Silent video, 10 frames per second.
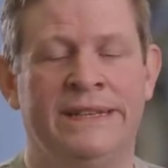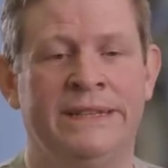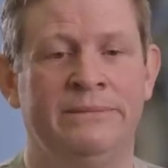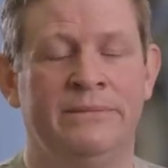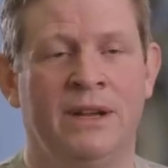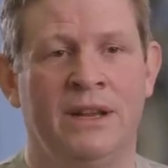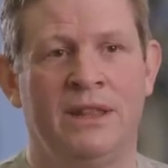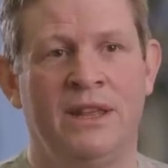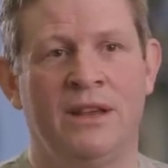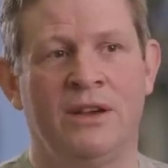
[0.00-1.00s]
Um, and I
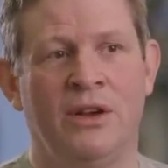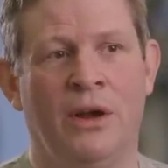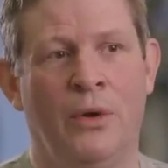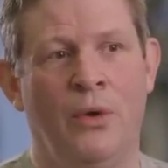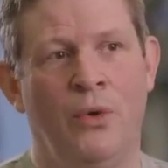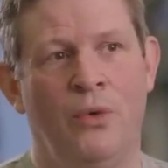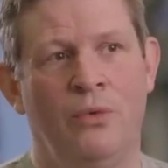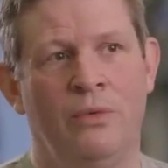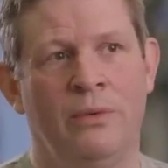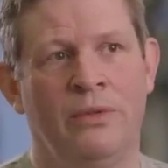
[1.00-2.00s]
think
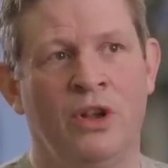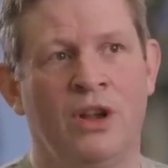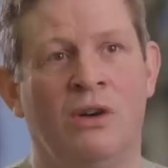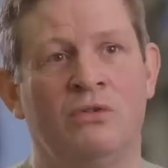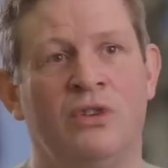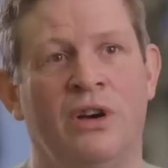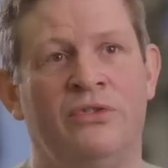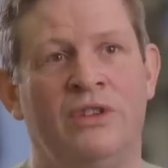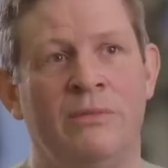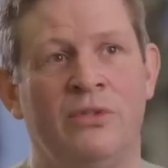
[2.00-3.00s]
the goals that
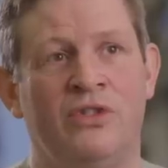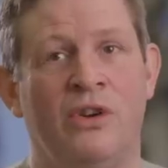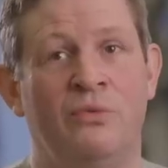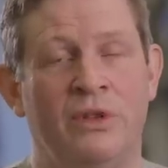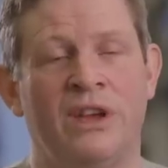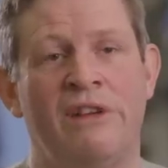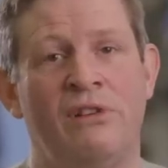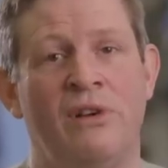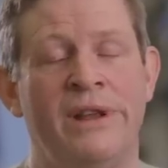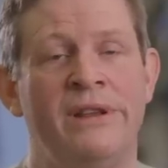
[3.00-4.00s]
I've set myself with
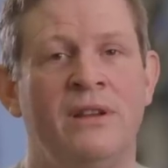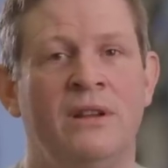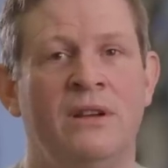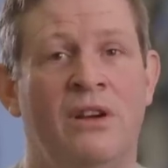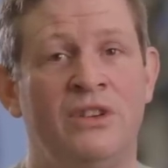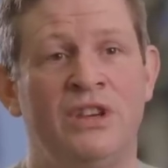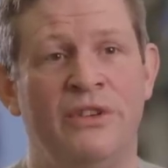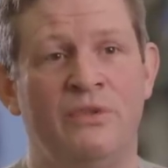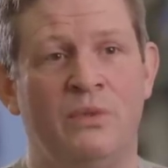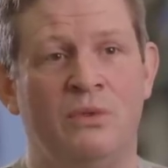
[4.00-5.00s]
Caroline are
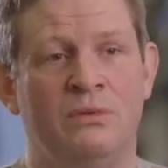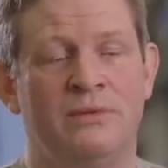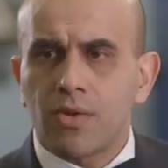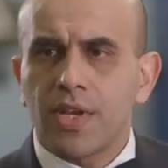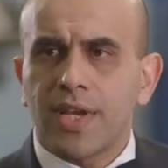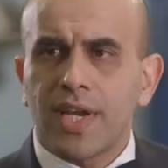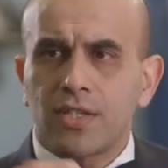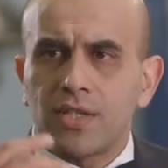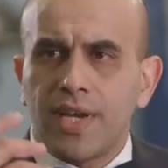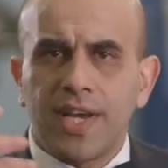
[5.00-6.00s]
achievable. Looking
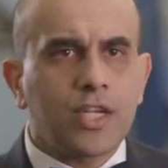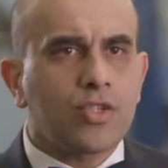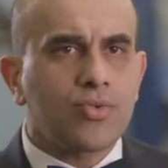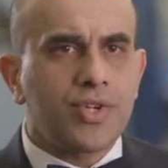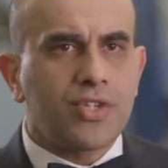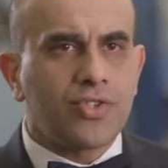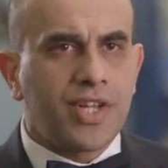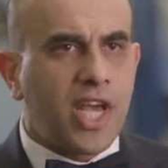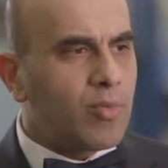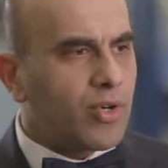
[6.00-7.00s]
at x-rays
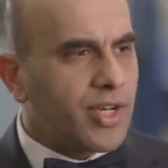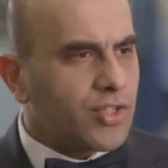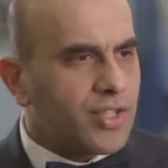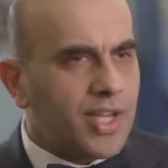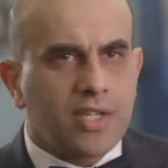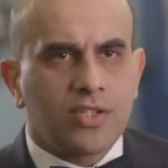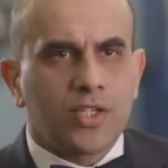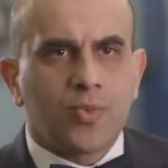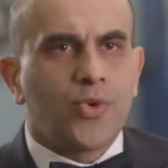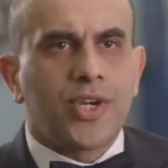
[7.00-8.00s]
and MRI scans,
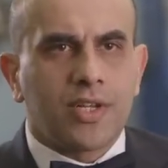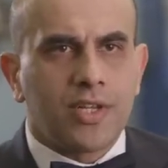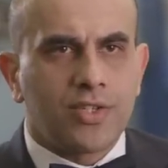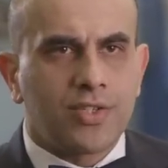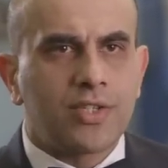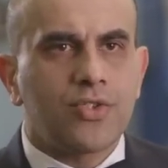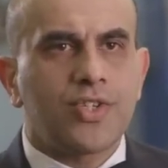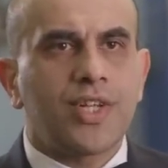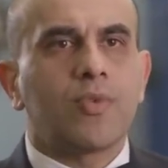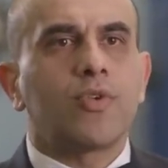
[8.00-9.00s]
that's pointless. It's
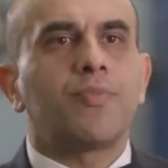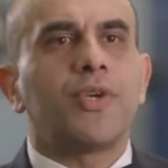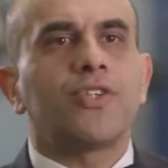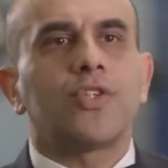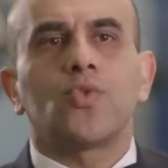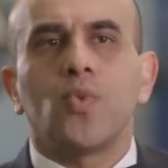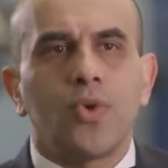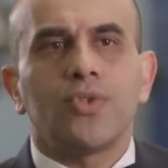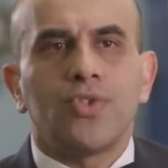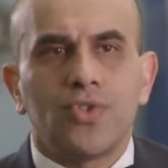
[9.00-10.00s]
understanding what patients
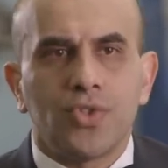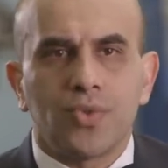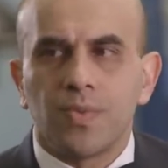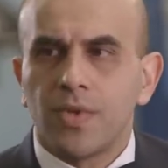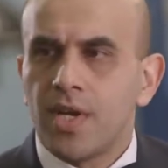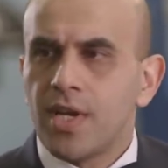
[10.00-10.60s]
want to do.